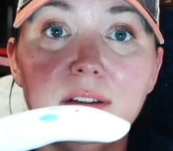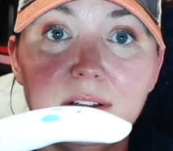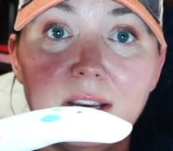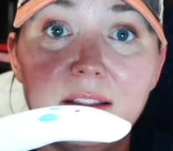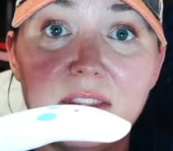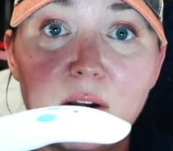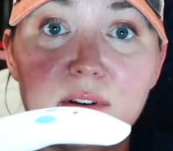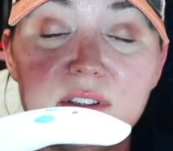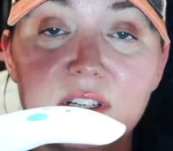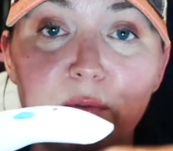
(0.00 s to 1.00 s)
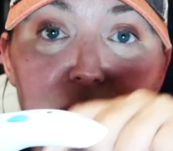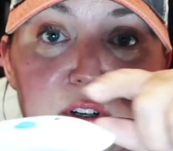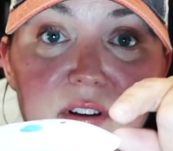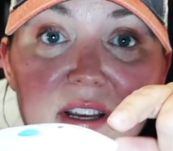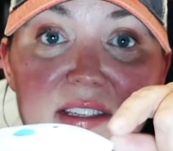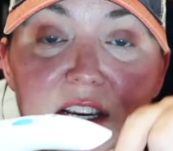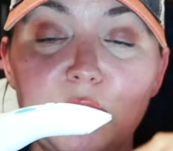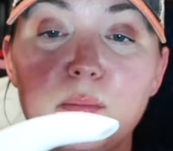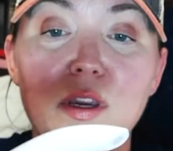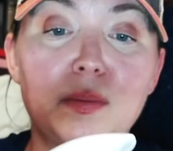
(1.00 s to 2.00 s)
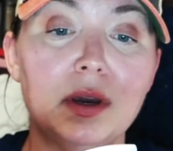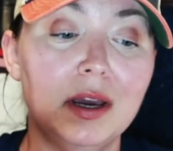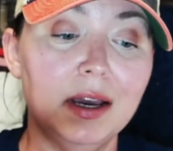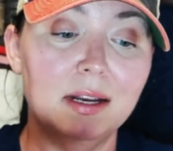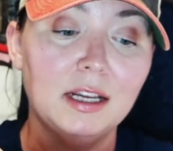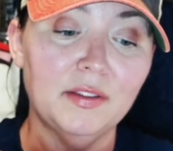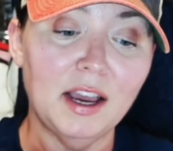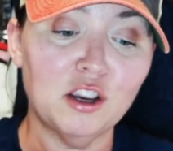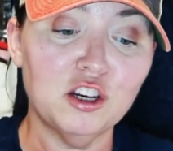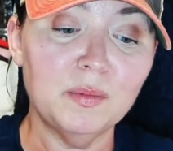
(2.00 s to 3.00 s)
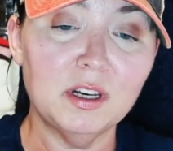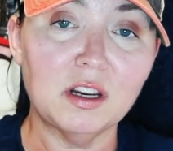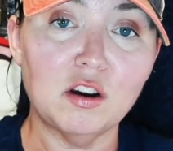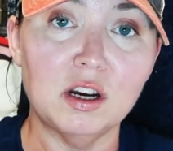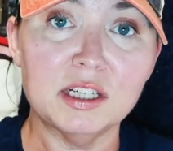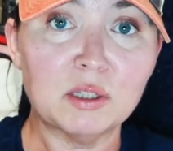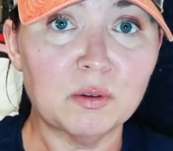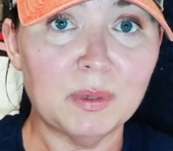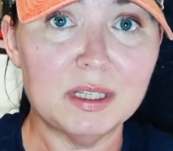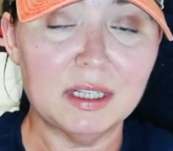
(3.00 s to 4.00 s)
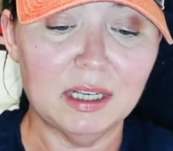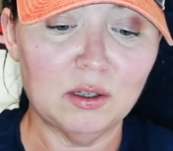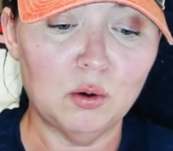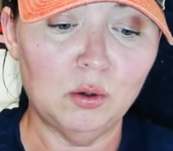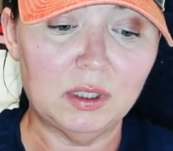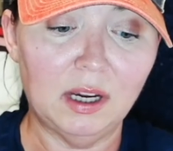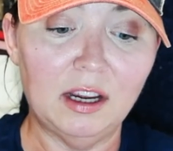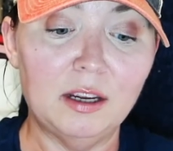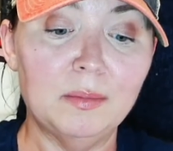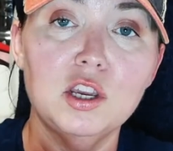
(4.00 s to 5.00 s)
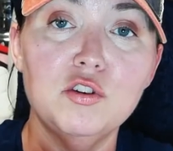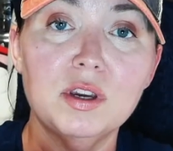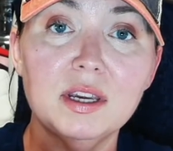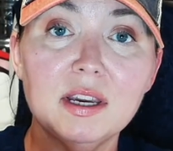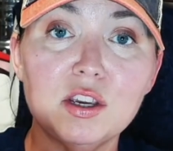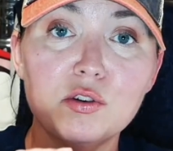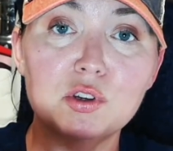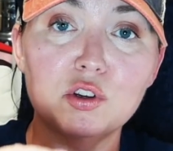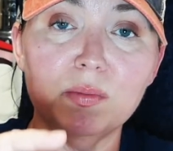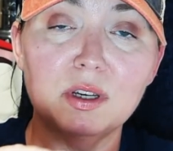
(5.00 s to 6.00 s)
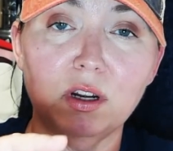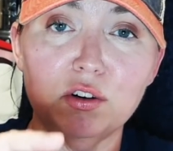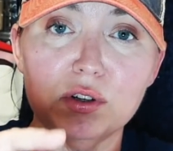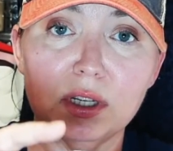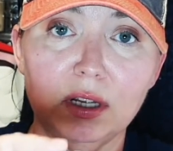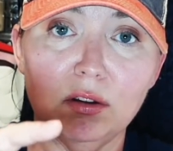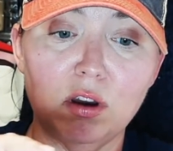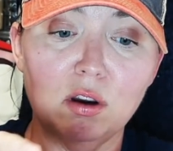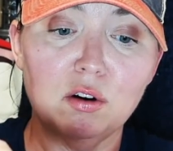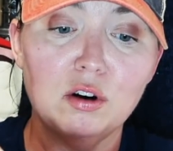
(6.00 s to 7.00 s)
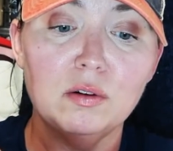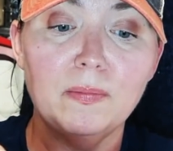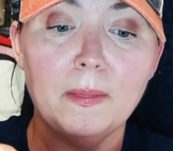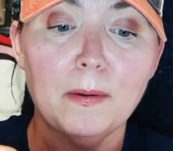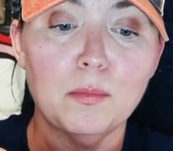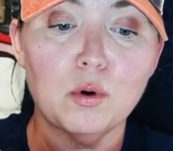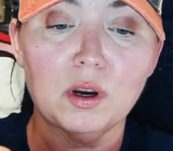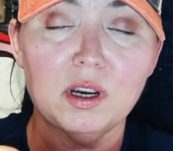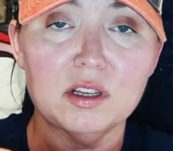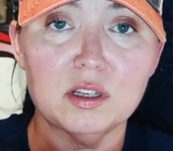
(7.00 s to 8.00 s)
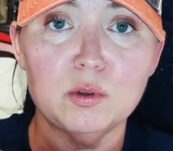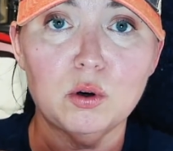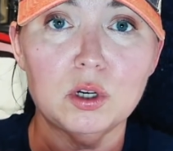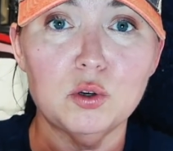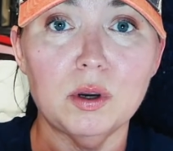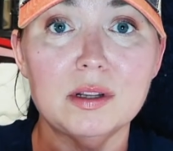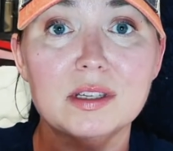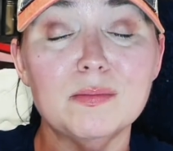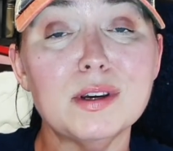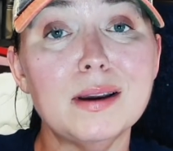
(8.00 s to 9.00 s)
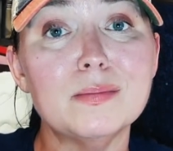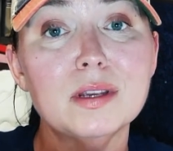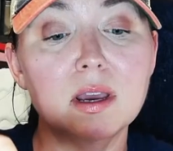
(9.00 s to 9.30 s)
And now it's done when you hear that second beep. Now that could have been in contact with my skin the whole time. You can get used to it being on your skin longer, the more accustomed you are to it, and sometimes